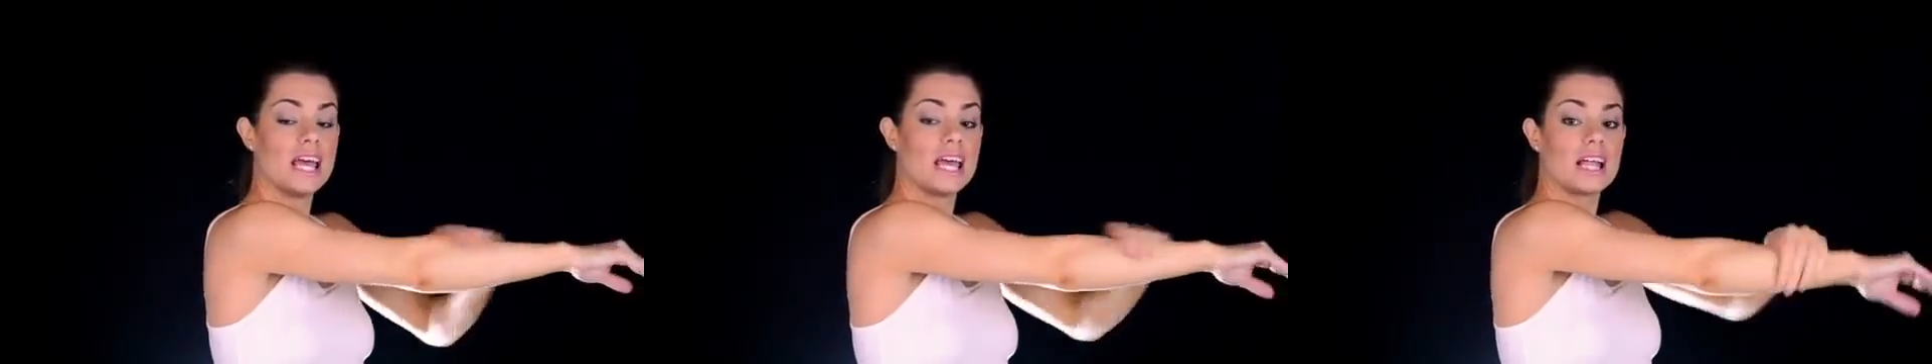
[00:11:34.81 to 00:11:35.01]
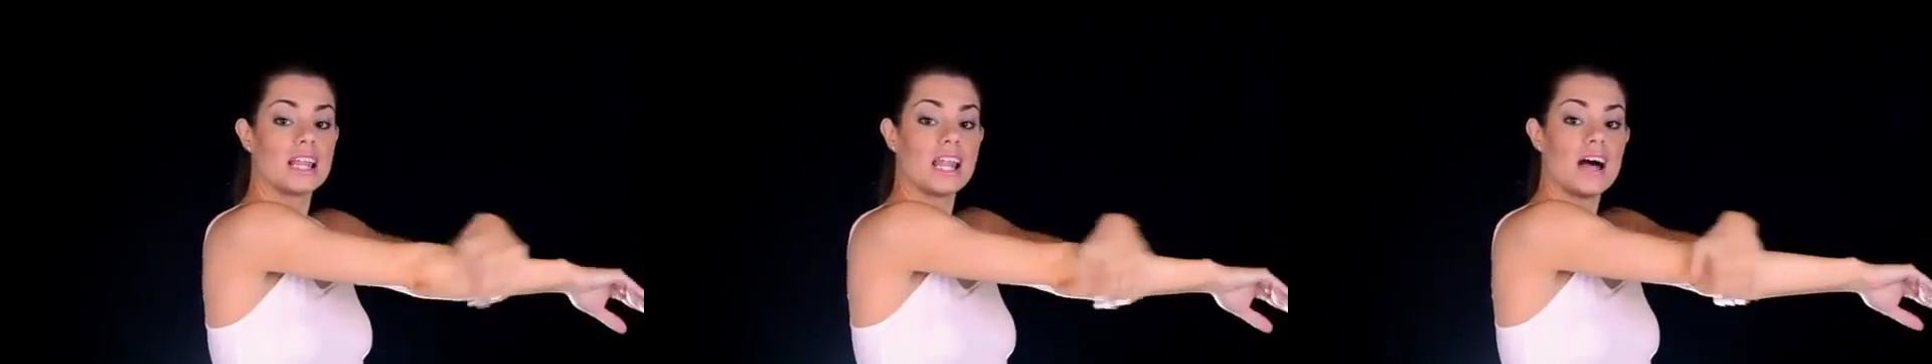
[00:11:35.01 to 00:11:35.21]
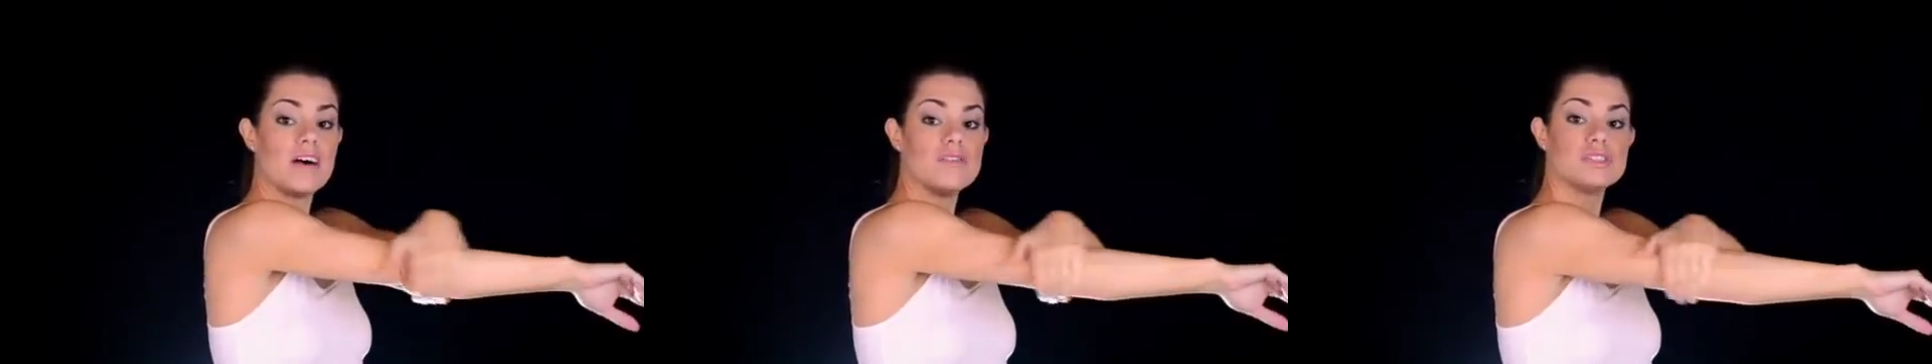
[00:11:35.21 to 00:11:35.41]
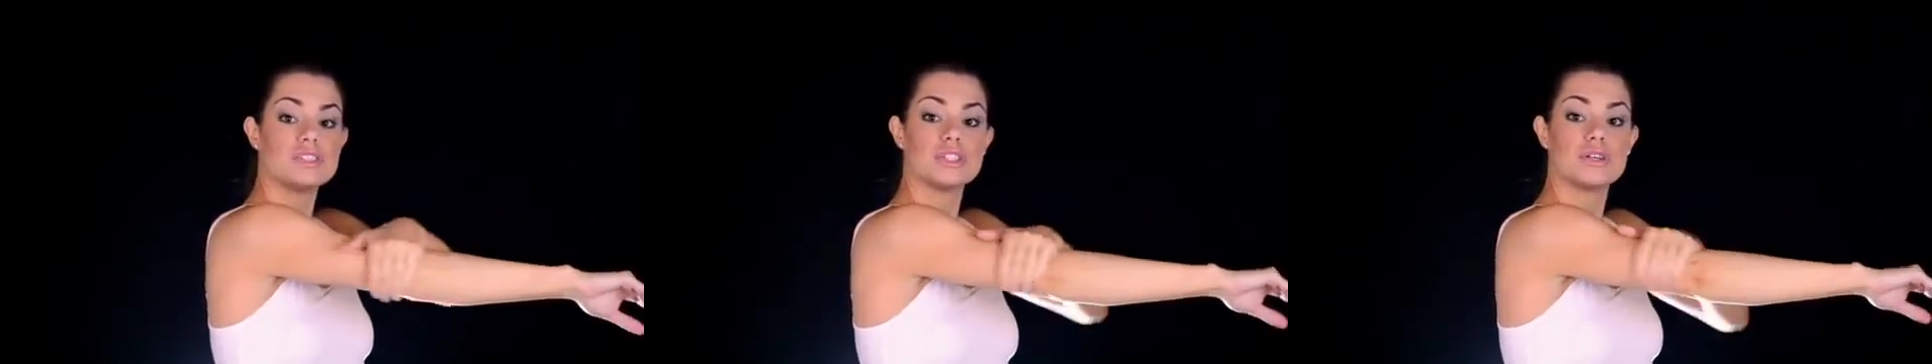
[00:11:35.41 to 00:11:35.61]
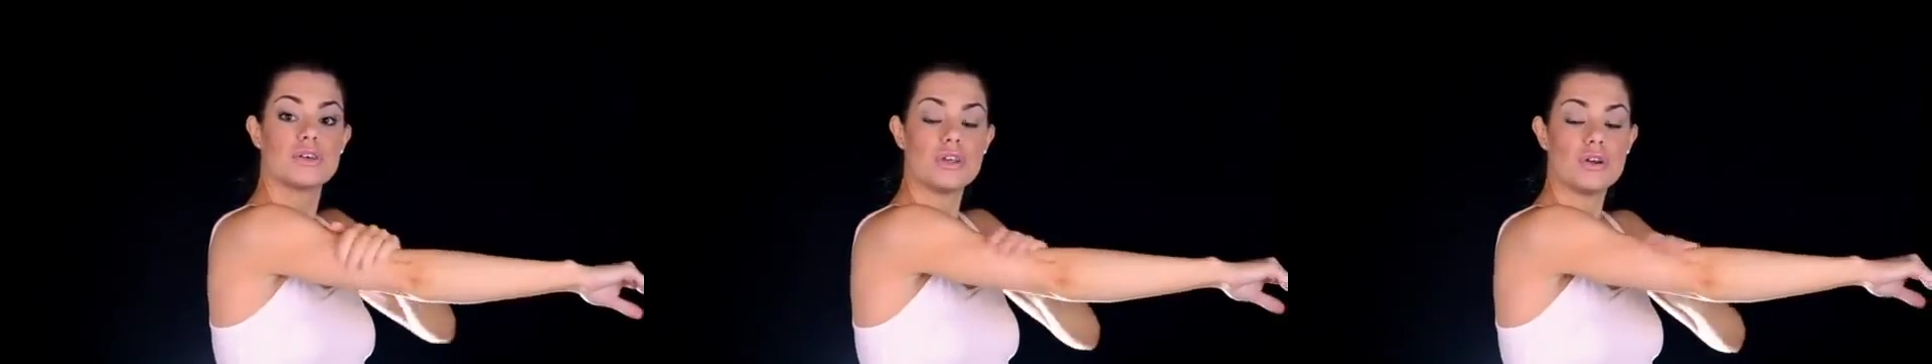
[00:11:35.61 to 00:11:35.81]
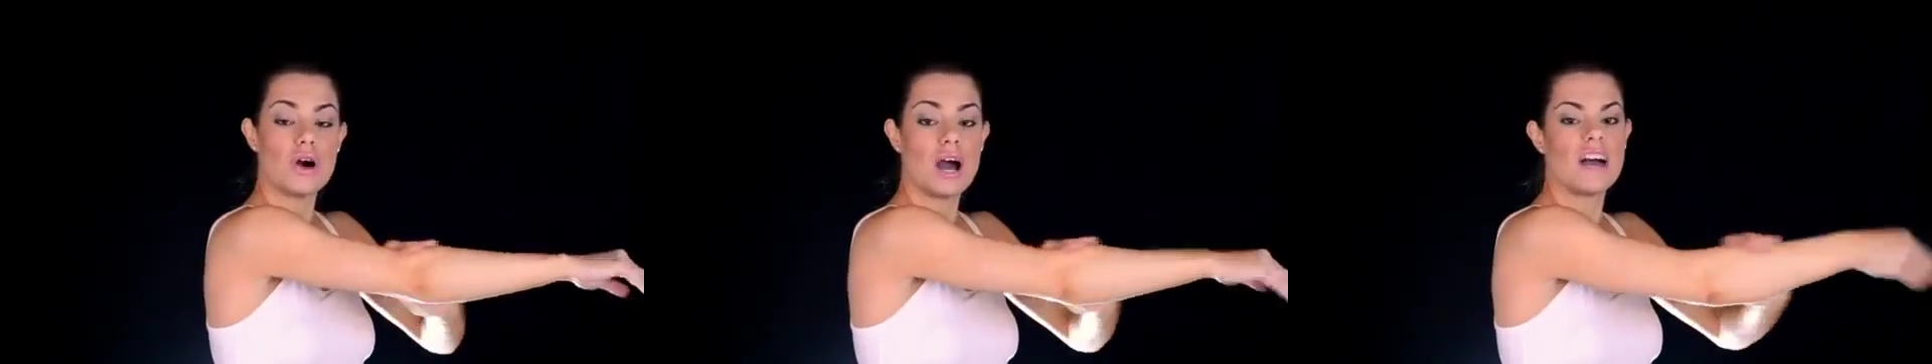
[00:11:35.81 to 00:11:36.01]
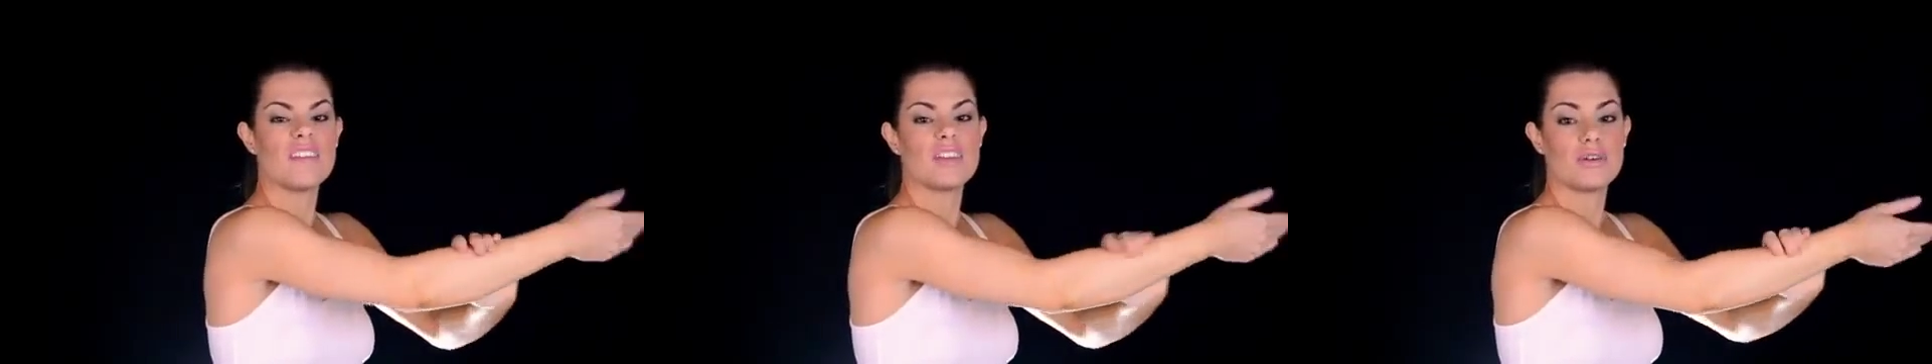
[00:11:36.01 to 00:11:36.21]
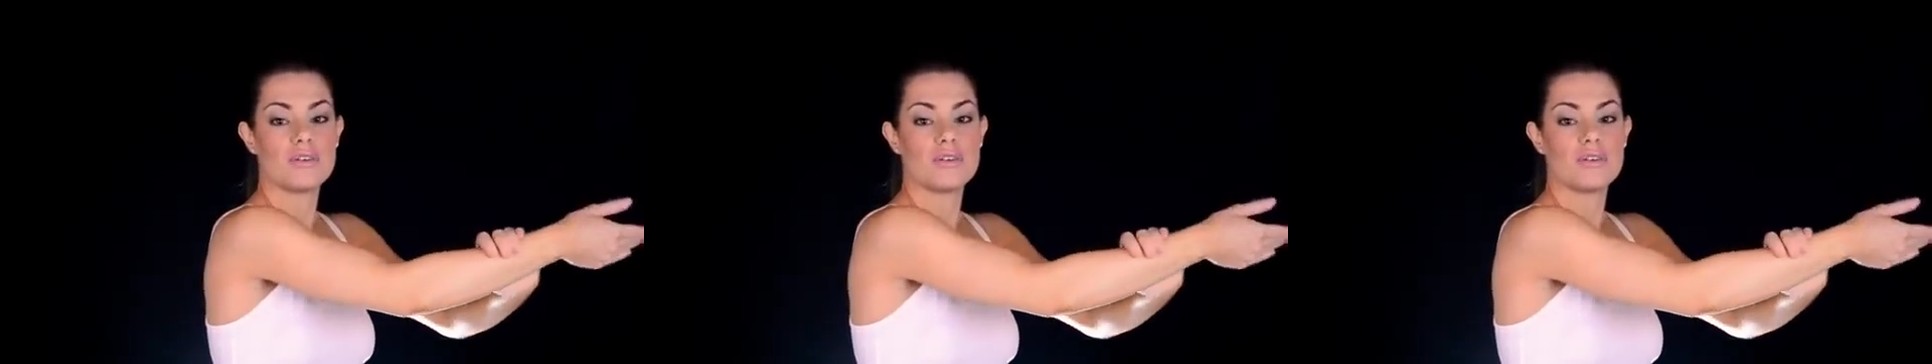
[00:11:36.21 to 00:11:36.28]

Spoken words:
gloves so you don't have any